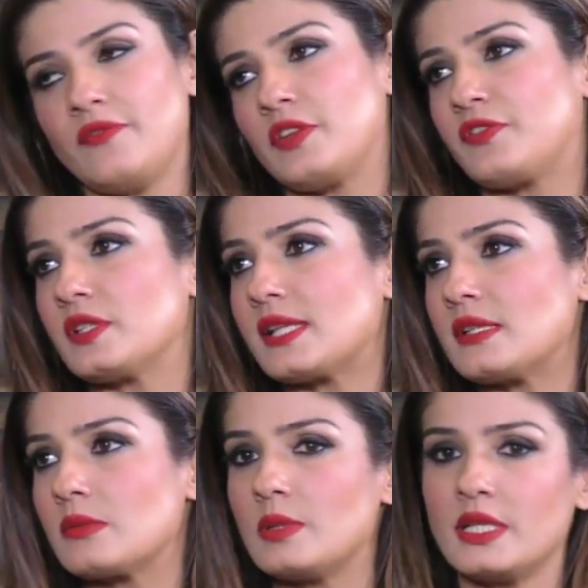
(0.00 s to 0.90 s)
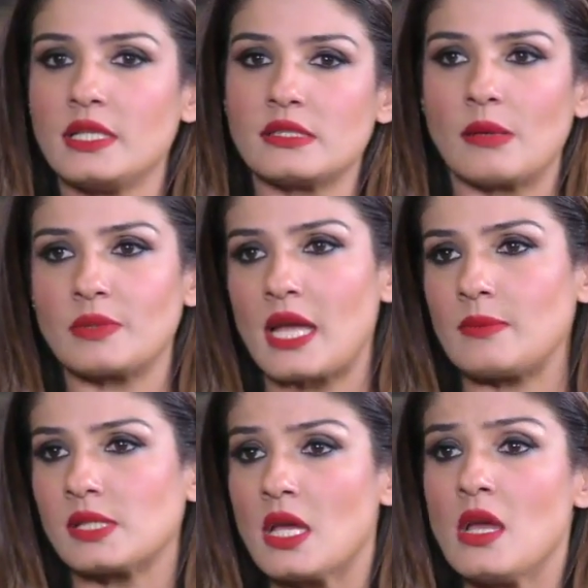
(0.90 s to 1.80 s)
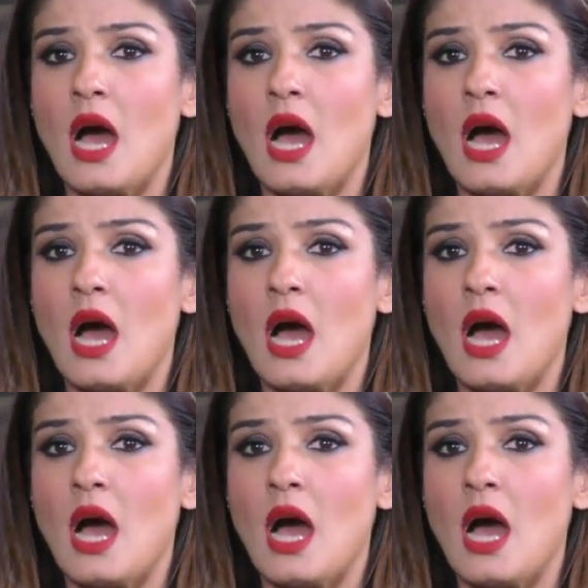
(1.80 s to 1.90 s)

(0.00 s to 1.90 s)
have different sensibilities sometimes.